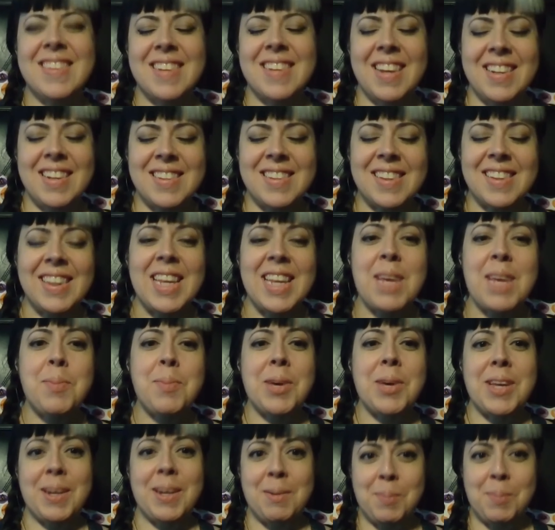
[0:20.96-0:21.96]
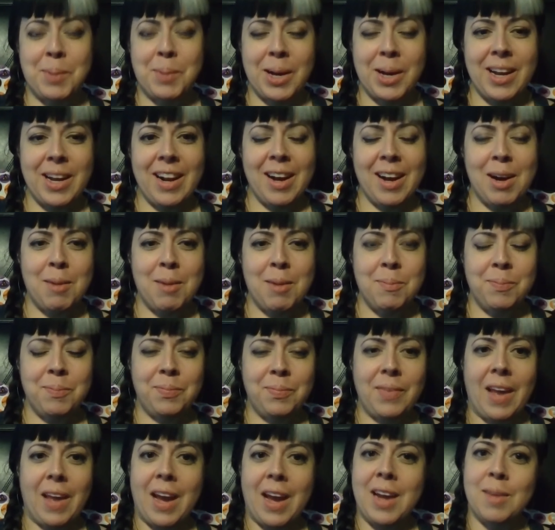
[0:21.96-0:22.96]
it's Leban, but
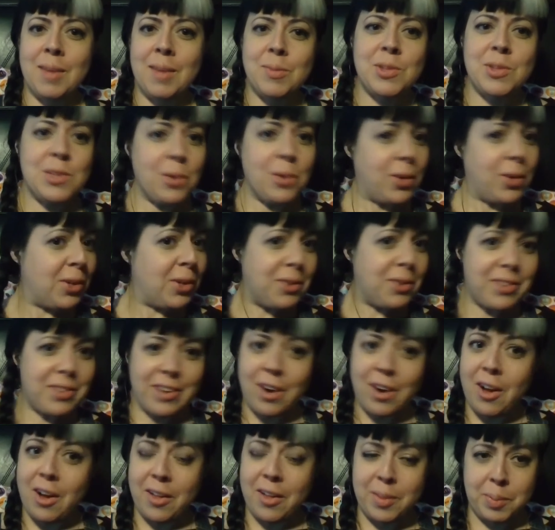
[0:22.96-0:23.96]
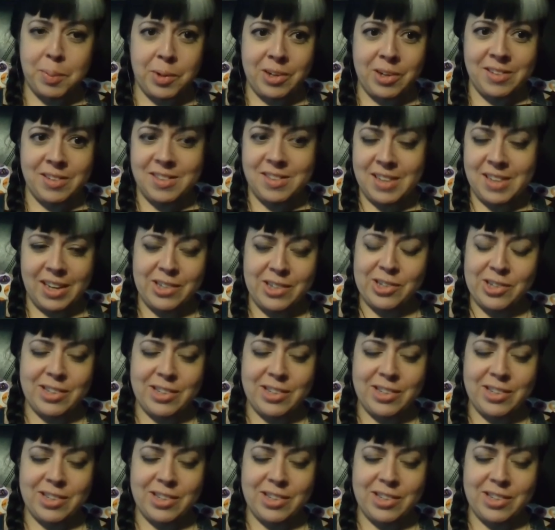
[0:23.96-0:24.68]
um, I am so used to all the pronunciations.